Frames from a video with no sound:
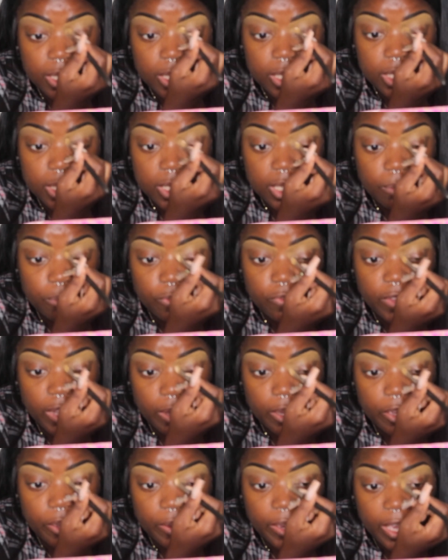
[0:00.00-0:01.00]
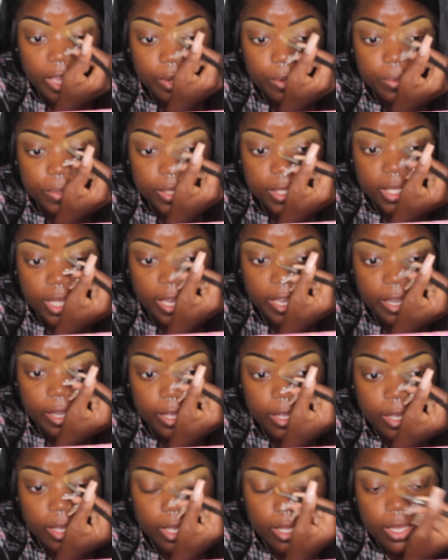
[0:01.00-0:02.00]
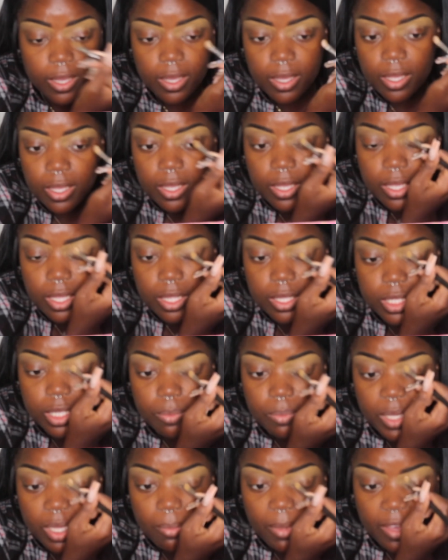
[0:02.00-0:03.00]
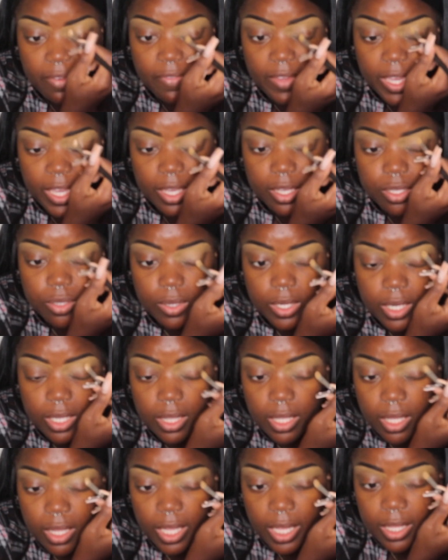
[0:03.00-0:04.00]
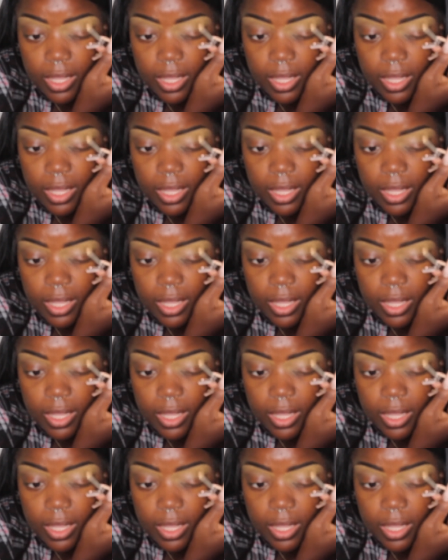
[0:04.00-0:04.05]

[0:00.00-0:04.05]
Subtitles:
since I moved out here, I had no desire to beat my face or anything like